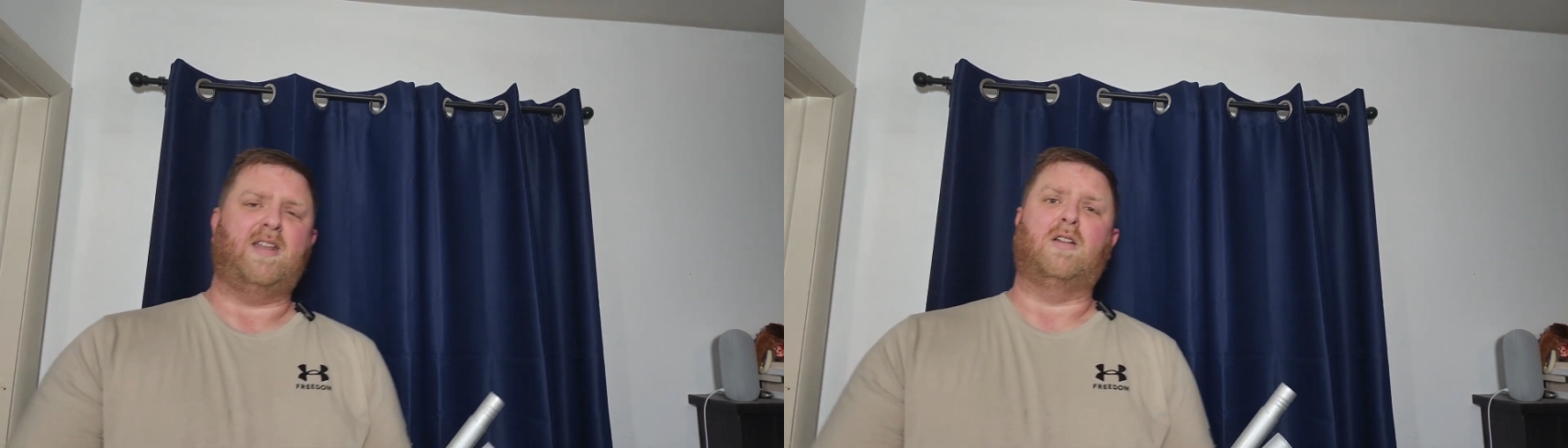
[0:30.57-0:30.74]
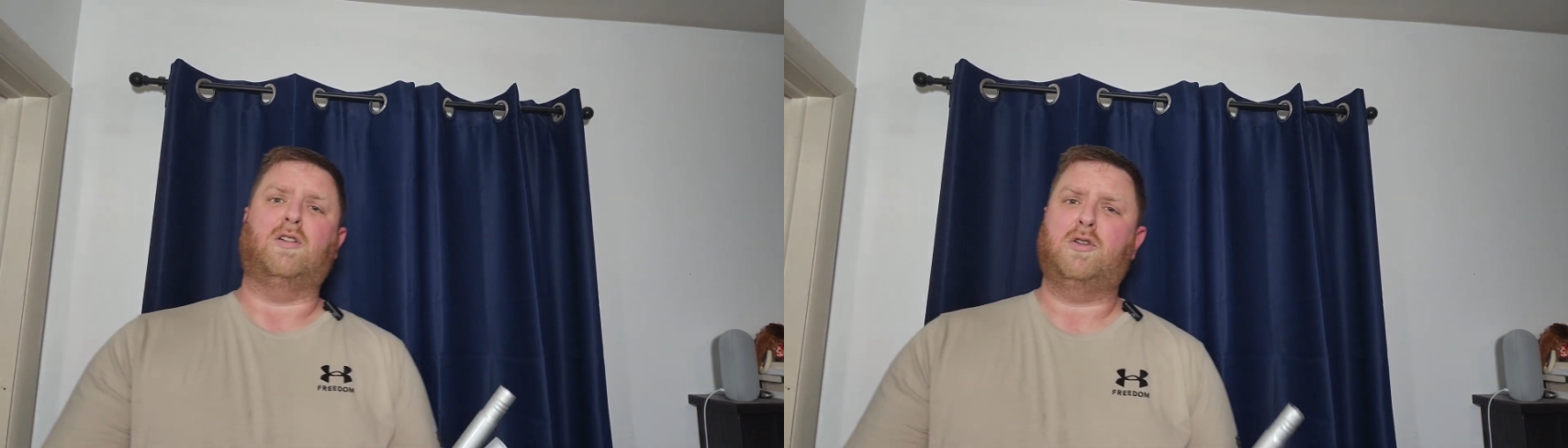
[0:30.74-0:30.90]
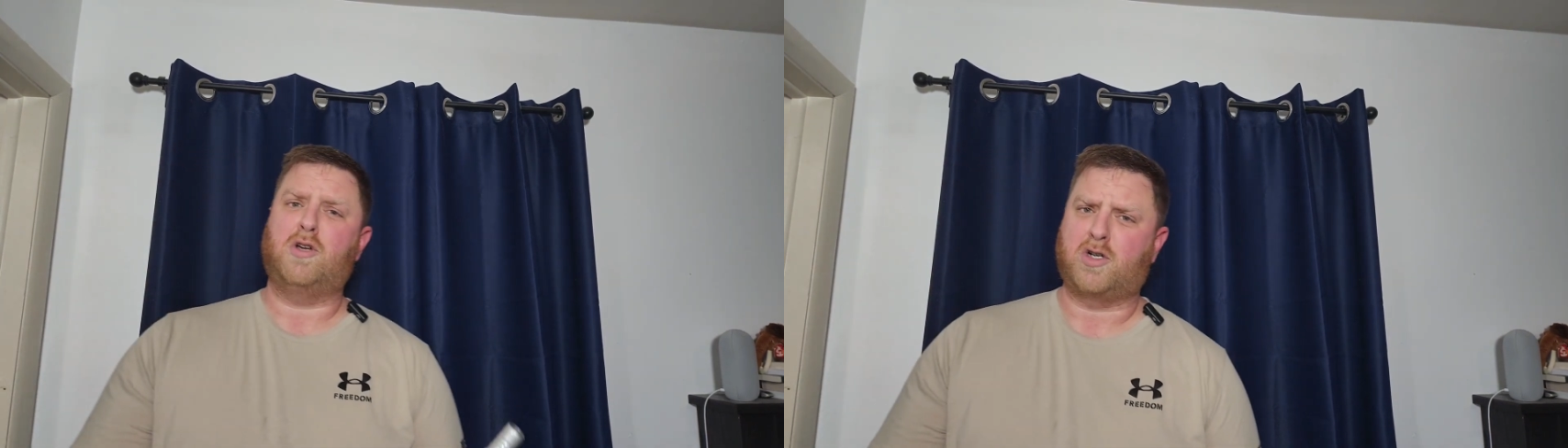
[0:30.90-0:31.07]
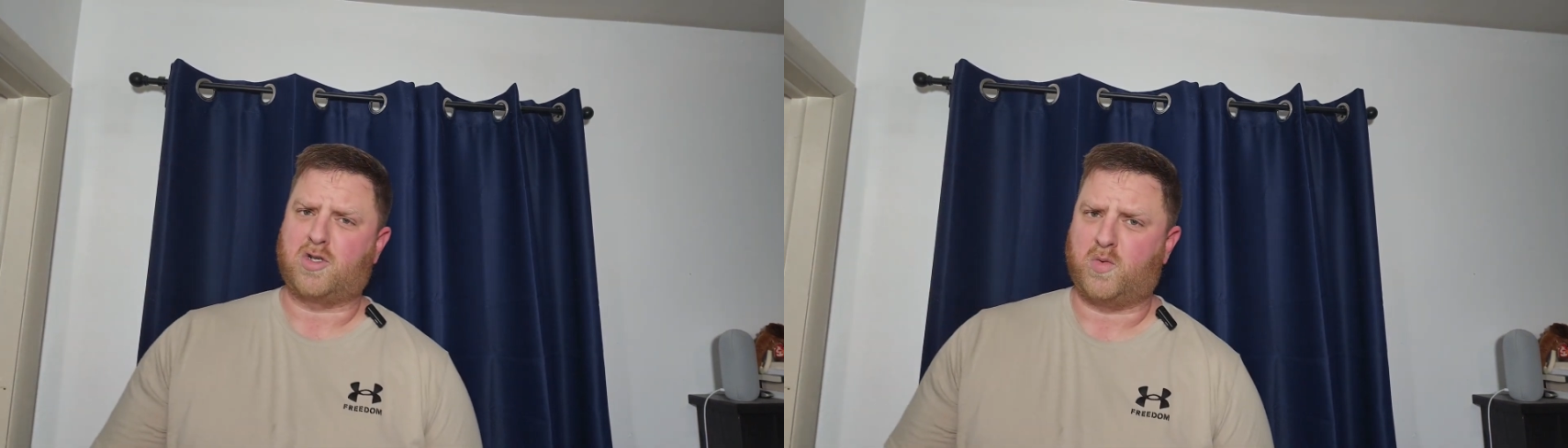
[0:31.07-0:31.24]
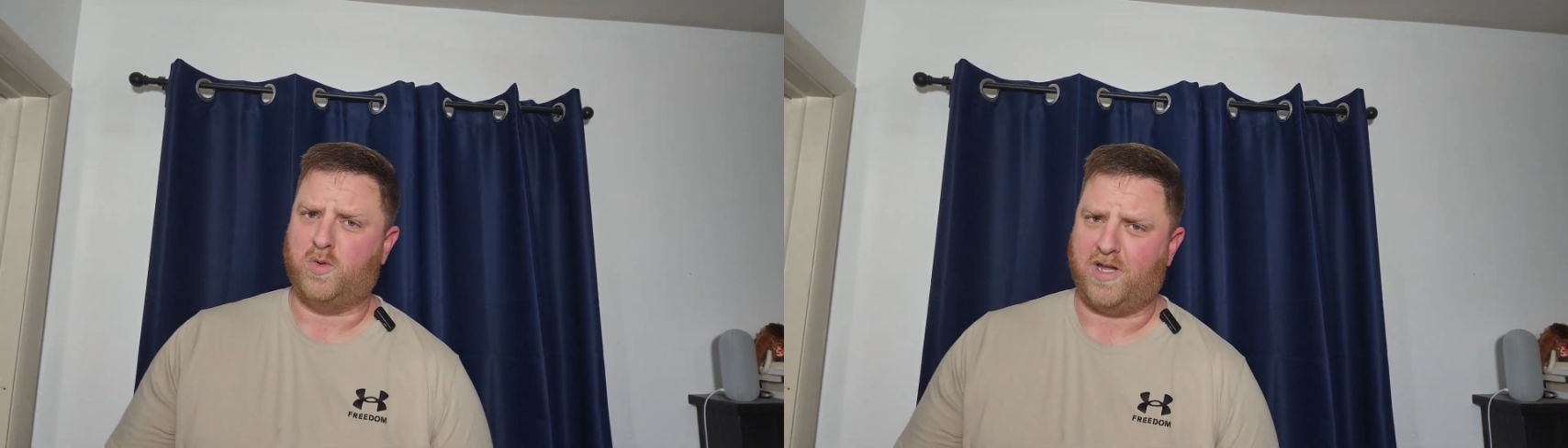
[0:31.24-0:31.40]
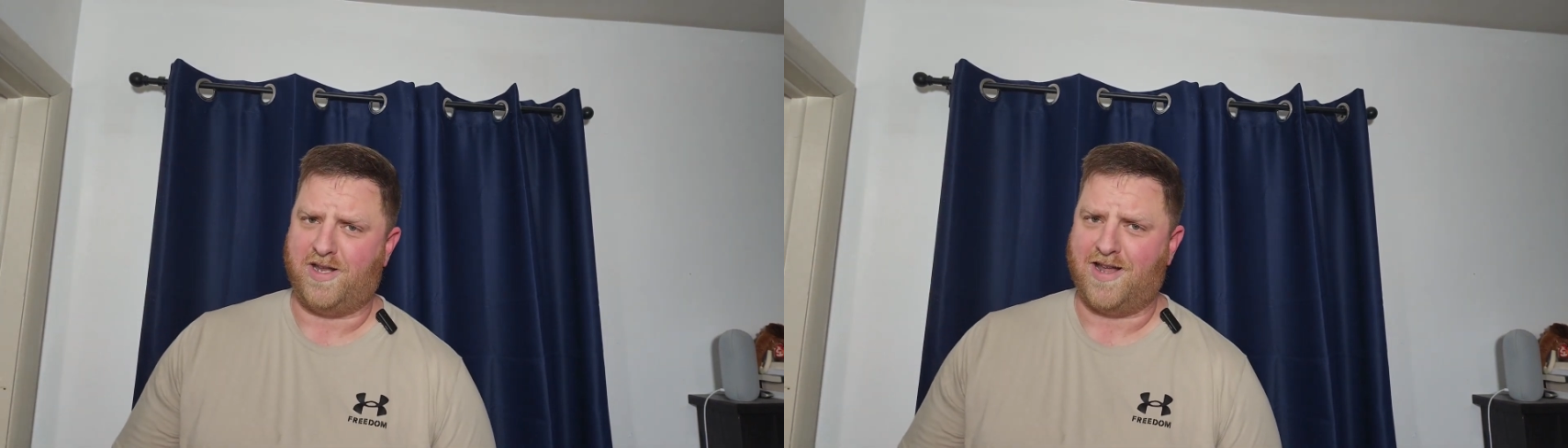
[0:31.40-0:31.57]
and it
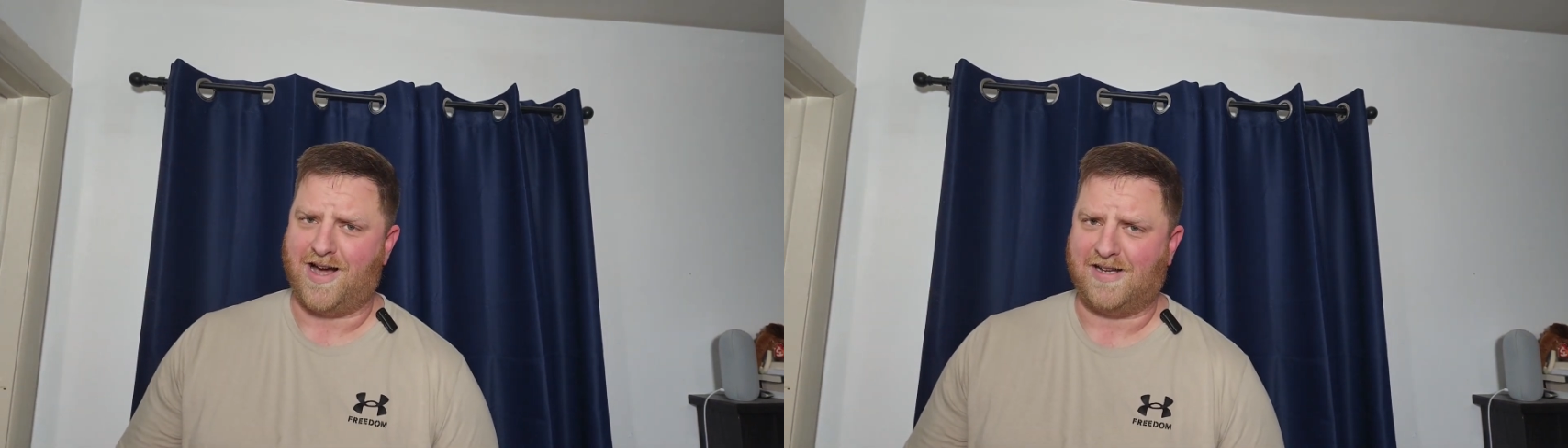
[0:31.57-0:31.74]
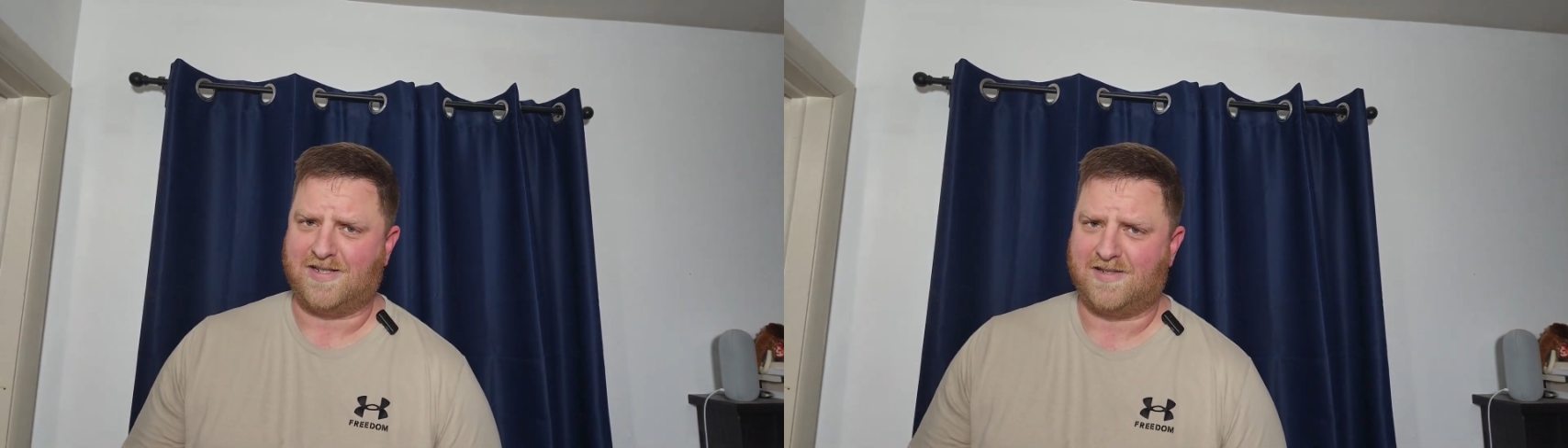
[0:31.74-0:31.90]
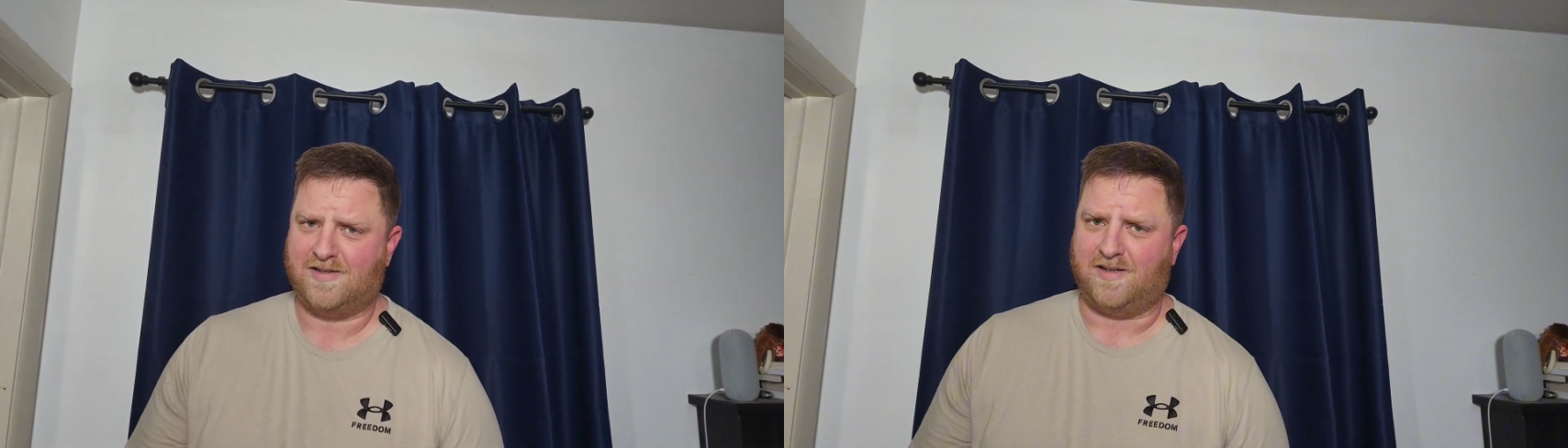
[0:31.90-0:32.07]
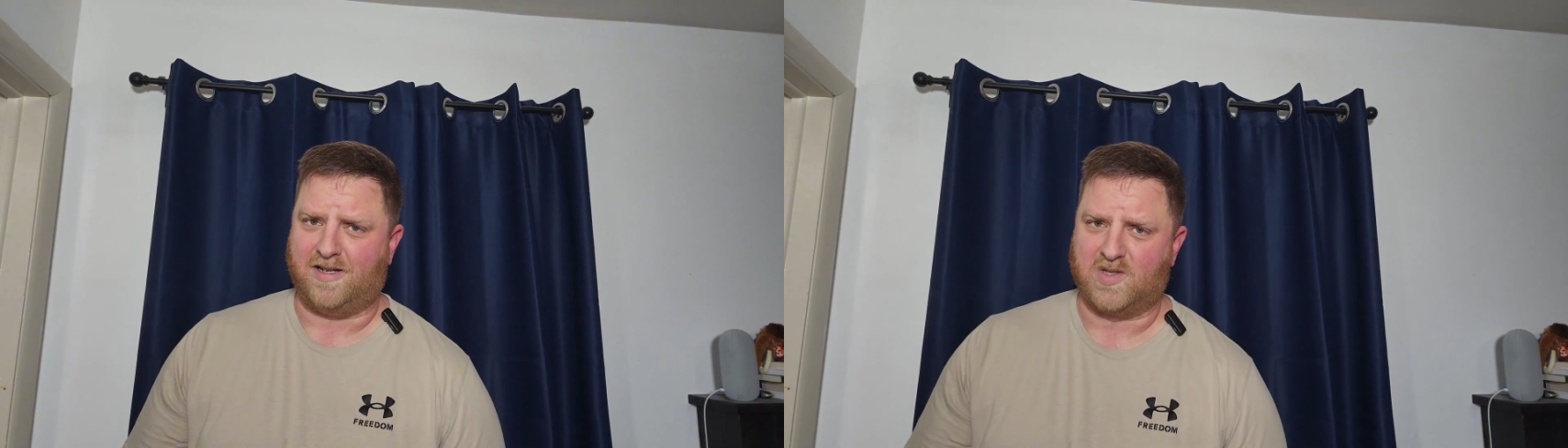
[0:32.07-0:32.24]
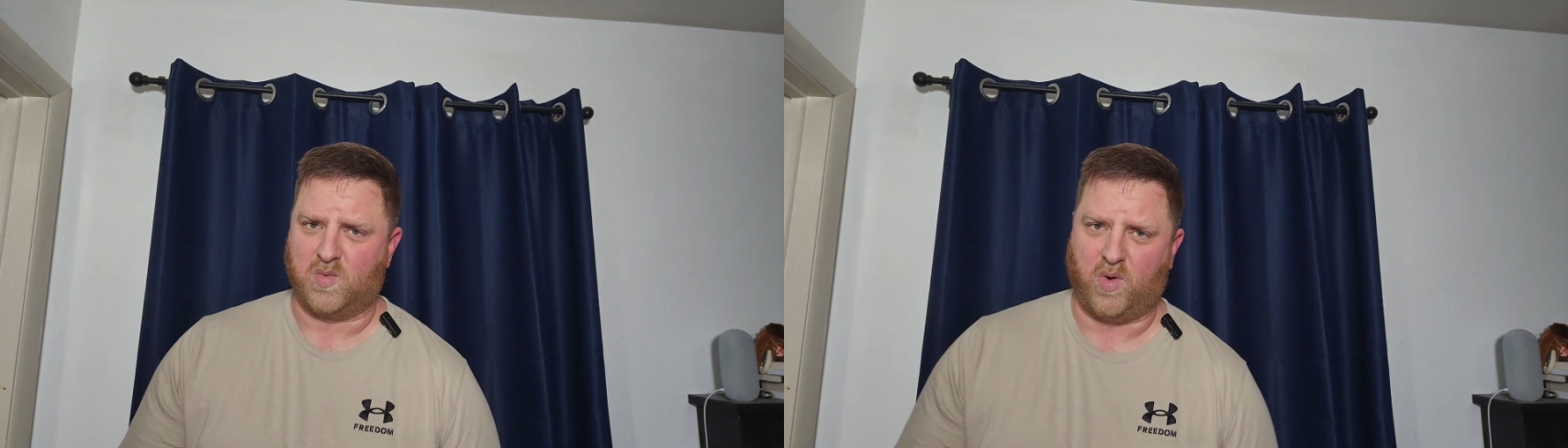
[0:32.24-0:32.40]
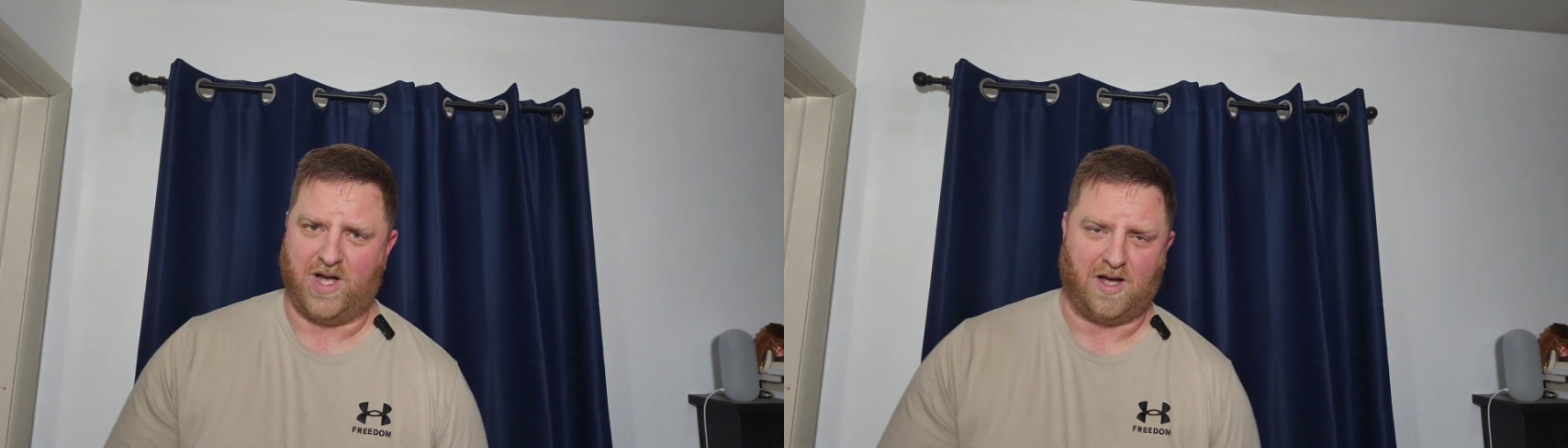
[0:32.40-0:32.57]
looks really nice
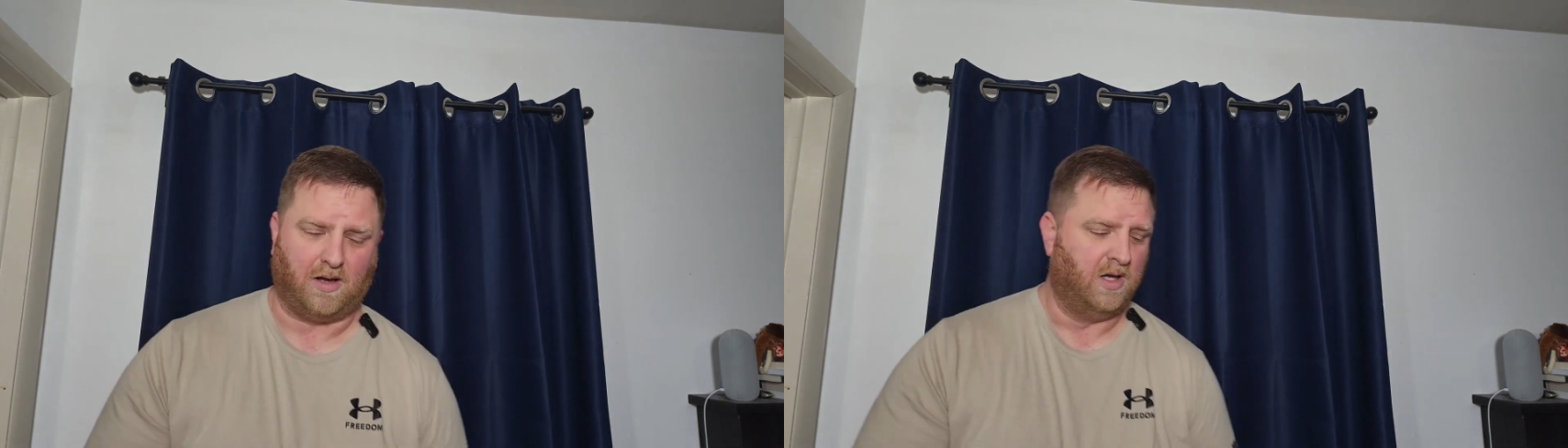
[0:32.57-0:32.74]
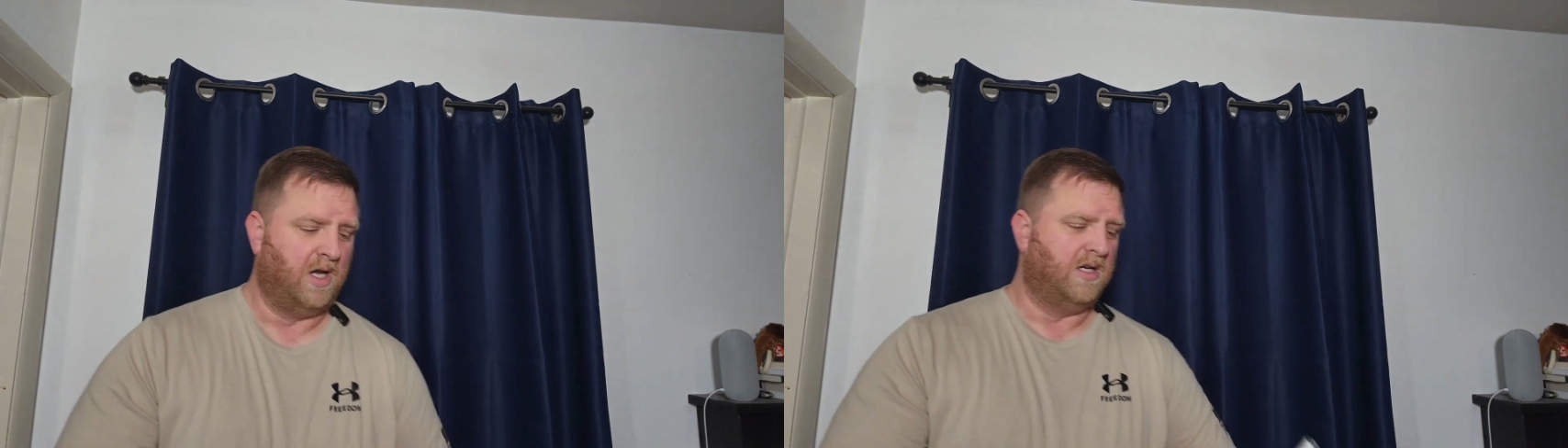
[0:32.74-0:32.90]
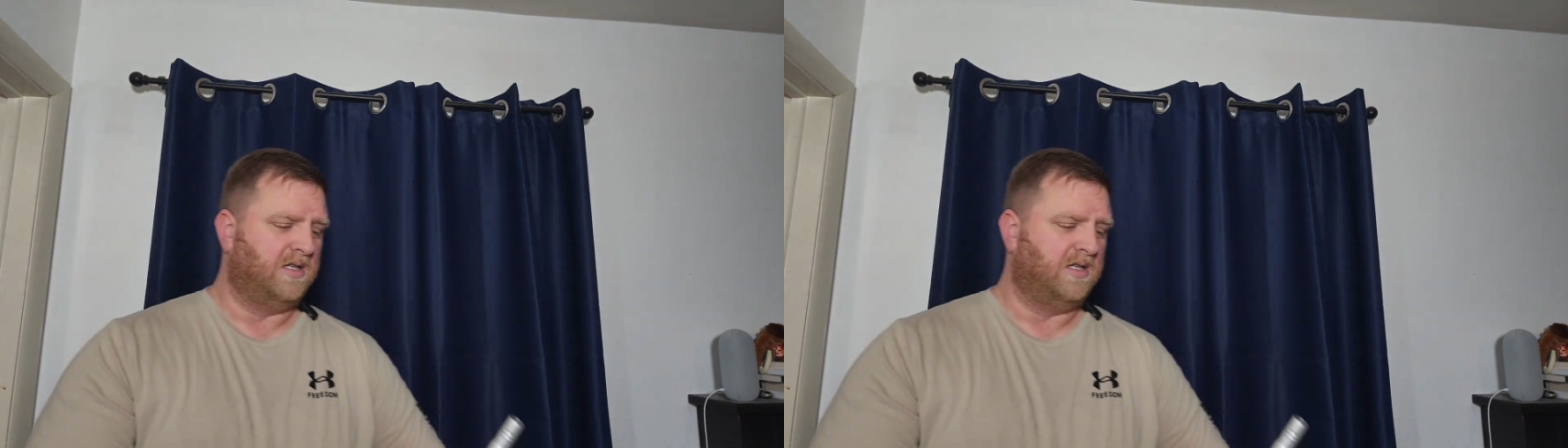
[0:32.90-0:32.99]
as well.